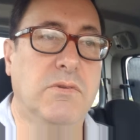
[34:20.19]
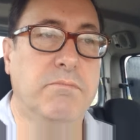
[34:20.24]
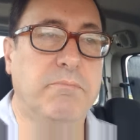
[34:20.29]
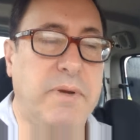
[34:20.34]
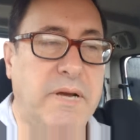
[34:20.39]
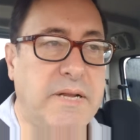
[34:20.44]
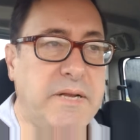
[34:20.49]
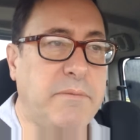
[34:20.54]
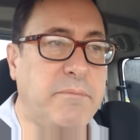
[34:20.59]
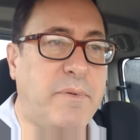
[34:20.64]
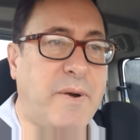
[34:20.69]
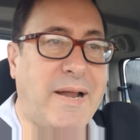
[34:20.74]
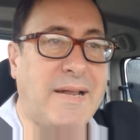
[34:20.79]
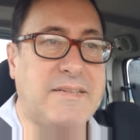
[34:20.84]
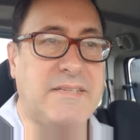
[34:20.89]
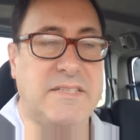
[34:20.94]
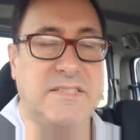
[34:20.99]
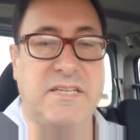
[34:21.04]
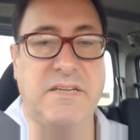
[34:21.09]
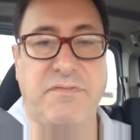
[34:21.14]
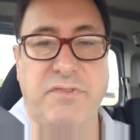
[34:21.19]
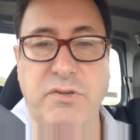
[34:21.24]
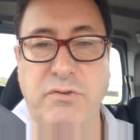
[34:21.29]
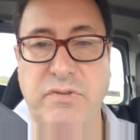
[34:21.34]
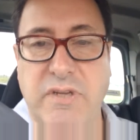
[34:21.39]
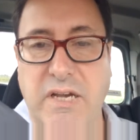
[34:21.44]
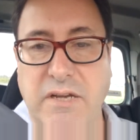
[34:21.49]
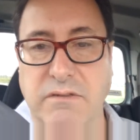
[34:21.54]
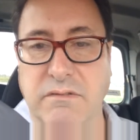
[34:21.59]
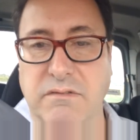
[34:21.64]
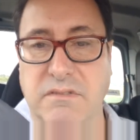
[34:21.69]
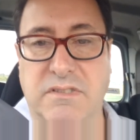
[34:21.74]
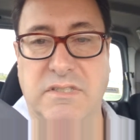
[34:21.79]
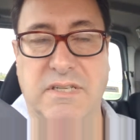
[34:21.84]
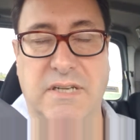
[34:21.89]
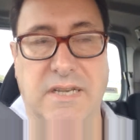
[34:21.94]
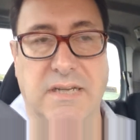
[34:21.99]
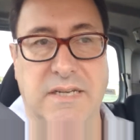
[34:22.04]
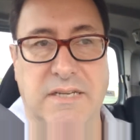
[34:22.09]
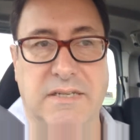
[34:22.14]
but in practice, if you
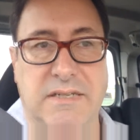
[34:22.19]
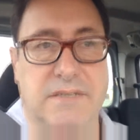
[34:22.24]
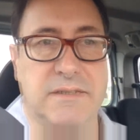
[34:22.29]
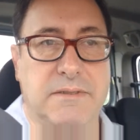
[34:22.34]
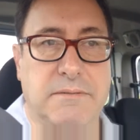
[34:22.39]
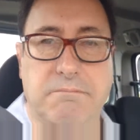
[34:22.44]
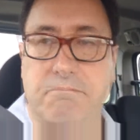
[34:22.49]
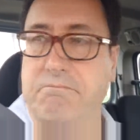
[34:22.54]
don't uh,